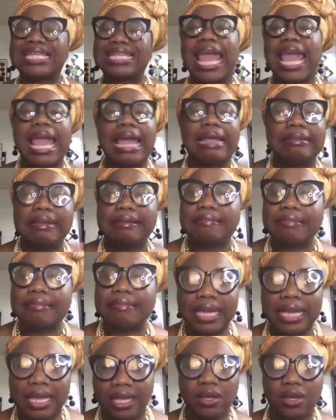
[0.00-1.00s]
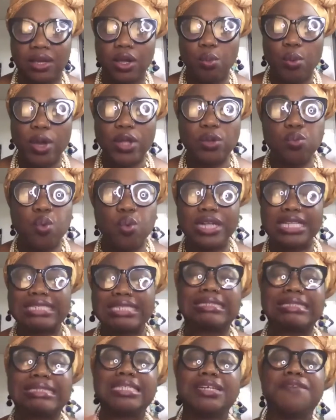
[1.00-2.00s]
anything when one is
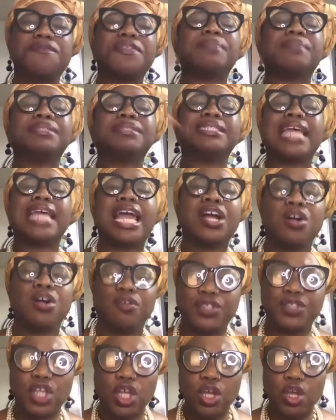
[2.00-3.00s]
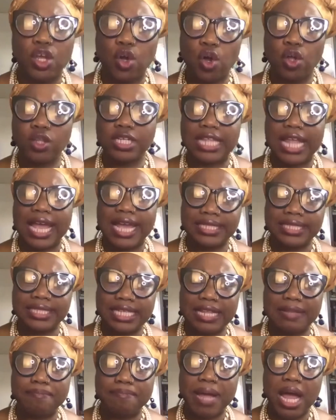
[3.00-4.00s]
still themselves colonized
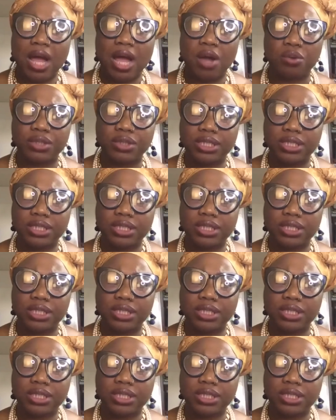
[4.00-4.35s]
and bound.